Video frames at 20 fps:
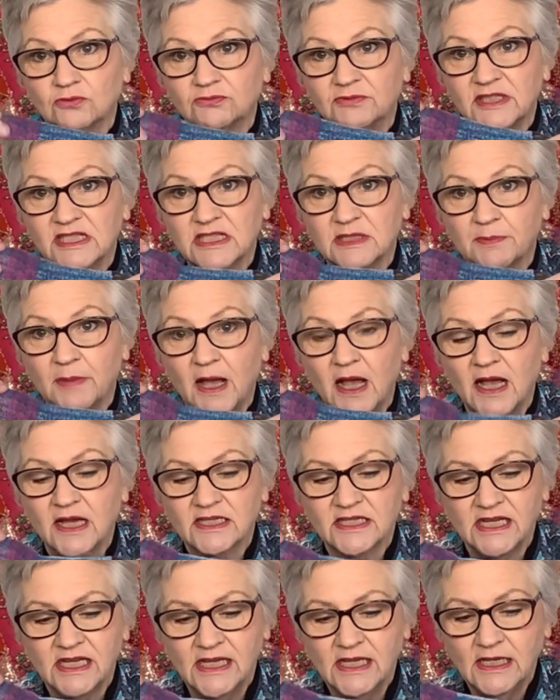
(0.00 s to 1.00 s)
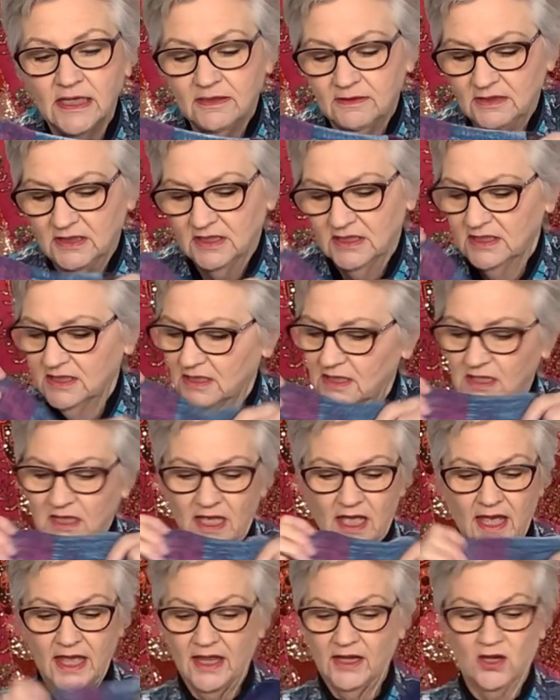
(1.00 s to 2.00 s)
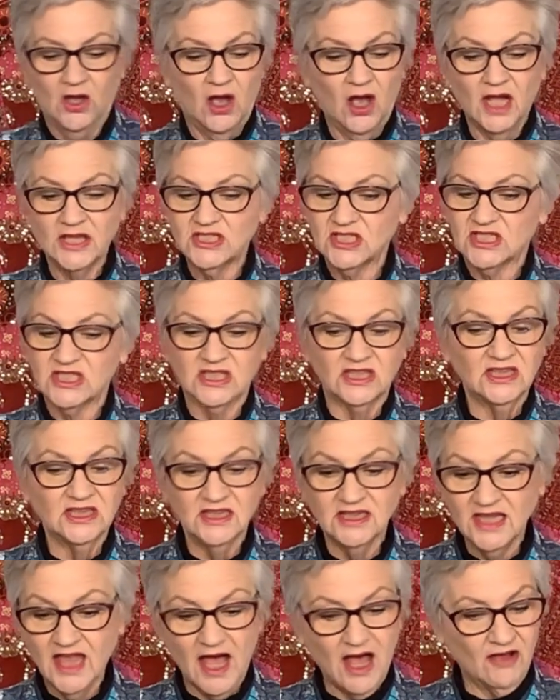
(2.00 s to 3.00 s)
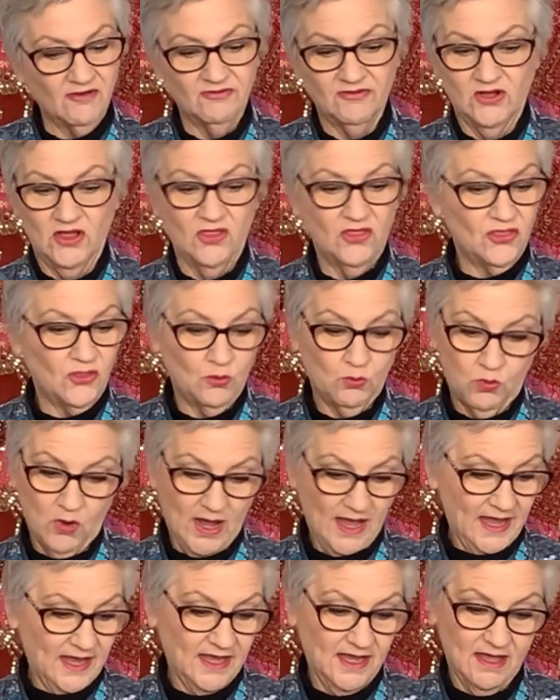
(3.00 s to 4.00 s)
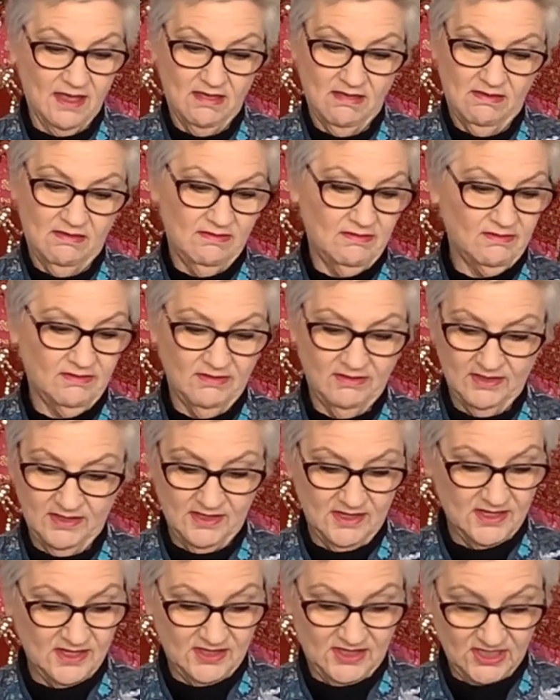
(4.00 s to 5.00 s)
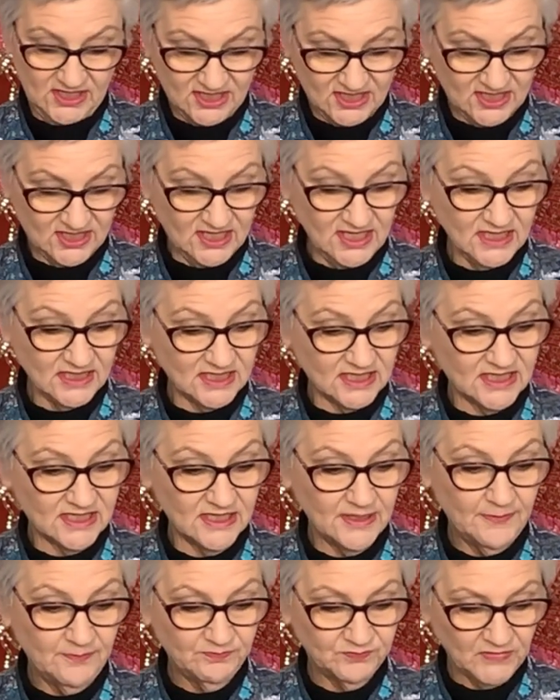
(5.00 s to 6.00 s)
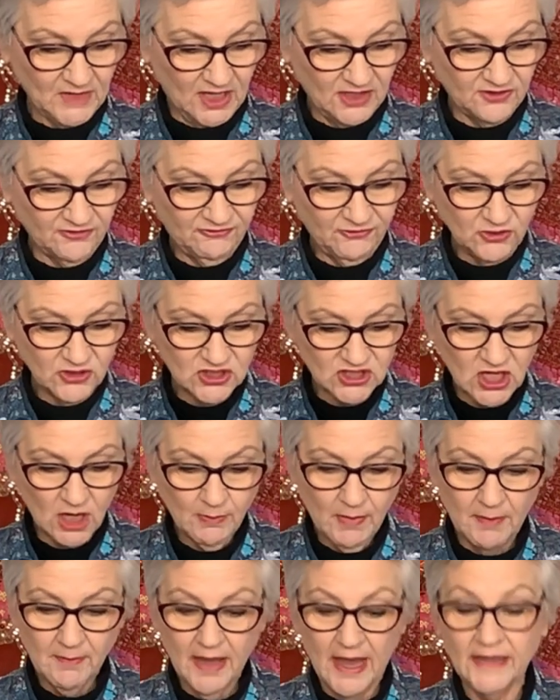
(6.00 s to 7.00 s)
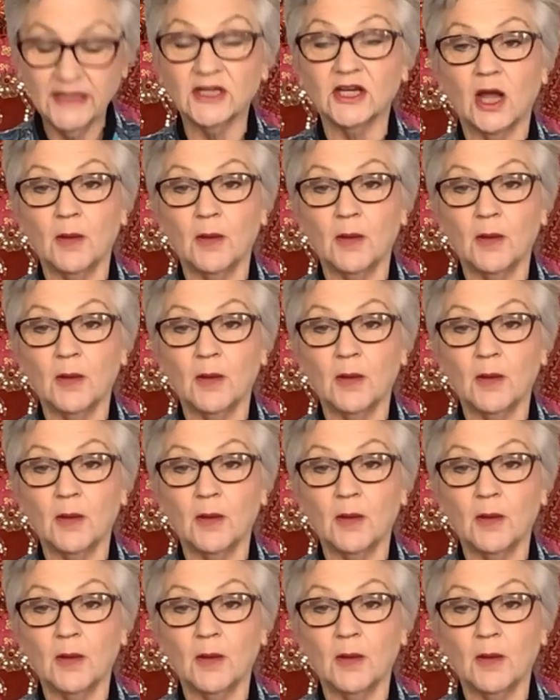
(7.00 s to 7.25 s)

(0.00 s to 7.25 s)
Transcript: wrist part here. And I just love the way this sits. Now, the first time I made it, I